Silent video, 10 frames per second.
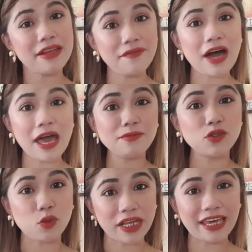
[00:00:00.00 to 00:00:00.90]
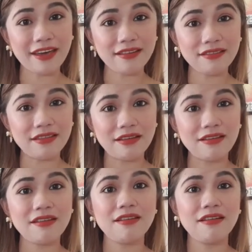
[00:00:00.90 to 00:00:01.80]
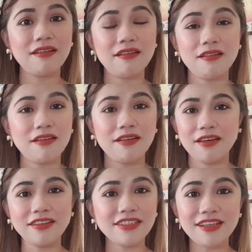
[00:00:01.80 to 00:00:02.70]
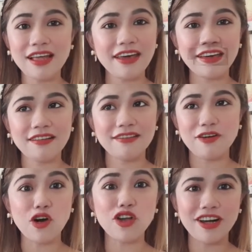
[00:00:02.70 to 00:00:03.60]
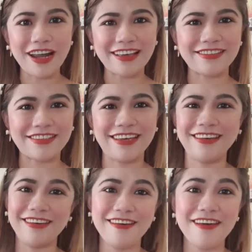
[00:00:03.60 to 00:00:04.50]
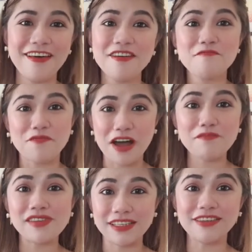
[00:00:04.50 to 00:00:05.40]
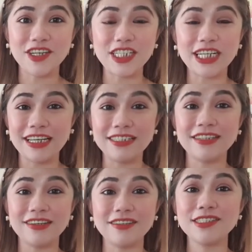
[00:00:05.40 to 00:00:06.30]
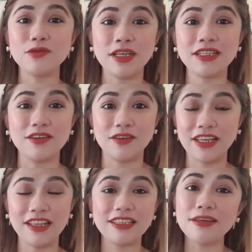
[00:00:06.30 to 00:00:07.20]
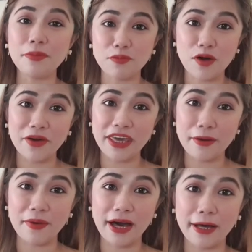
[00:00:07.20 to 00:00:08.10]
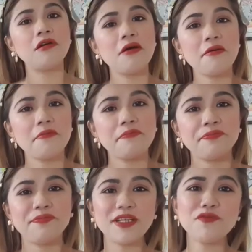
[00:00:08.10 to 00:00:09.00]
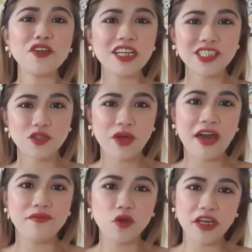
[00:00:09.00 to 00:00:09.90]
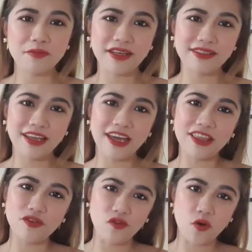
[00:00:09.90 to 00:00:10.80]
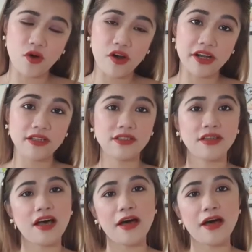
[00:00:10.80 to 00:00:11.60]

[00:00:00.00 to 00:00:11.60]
if I'm sweating, it's like odorless. Promise, odorless yung sweat ko. Hindi sa pagmamayabang. But first, we have to investigate, of course,